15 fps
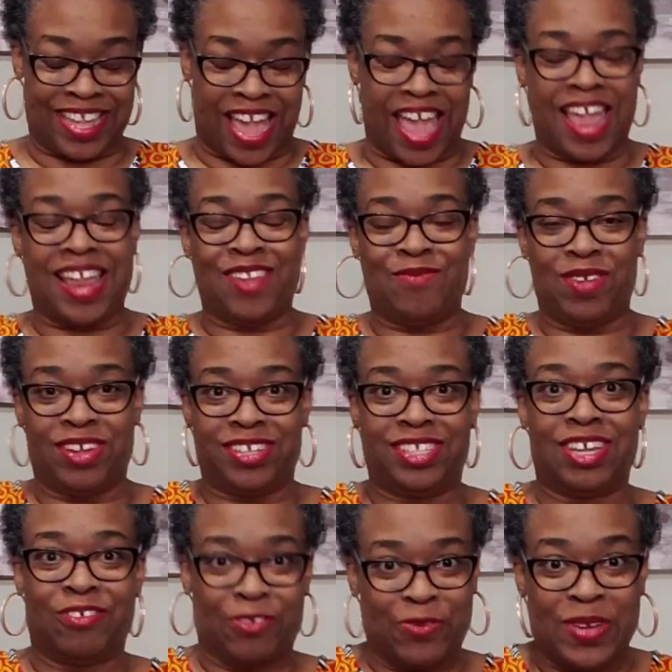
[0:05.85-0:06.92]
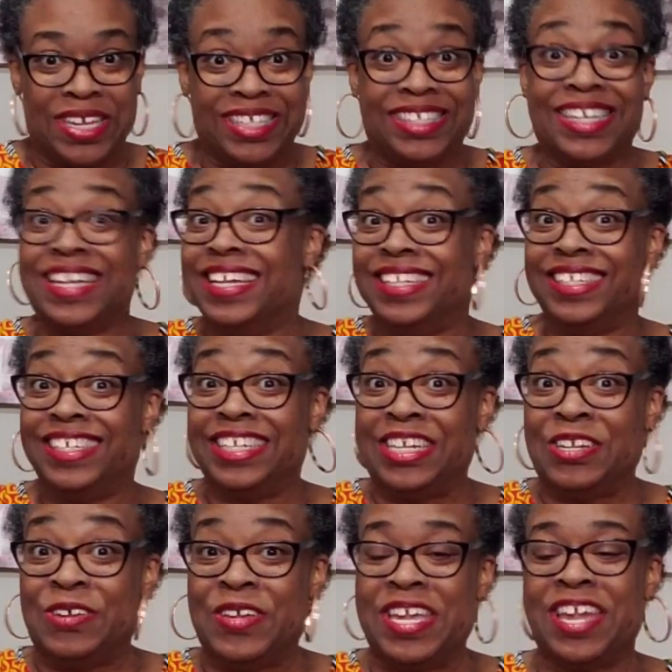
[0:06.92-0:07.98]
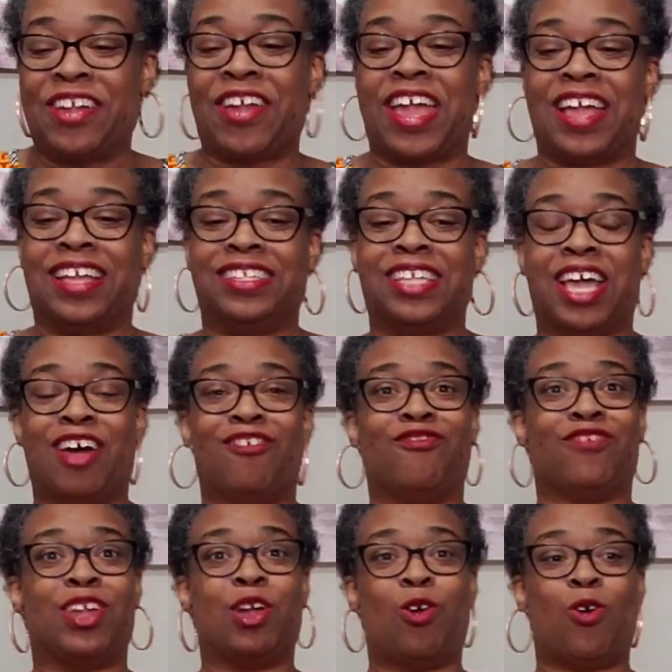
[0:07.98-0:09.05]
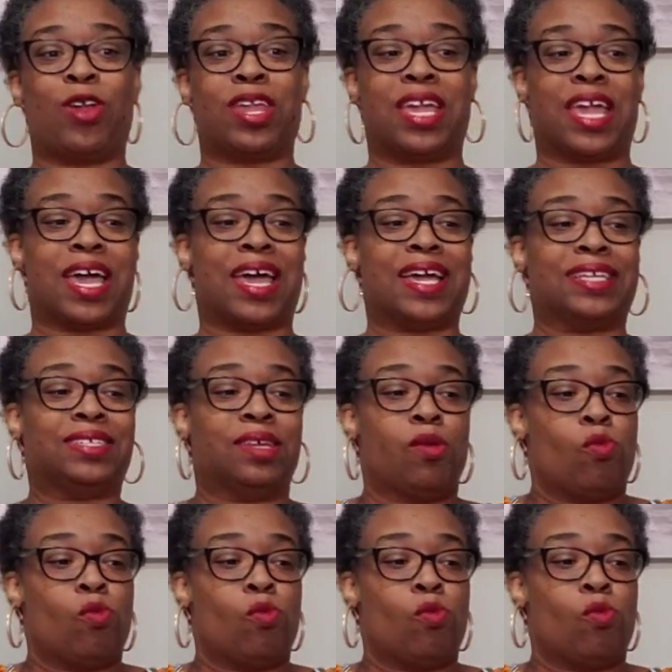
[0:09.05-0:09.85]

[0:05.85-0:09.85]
And we are several weeks into the new year as of recording, guys.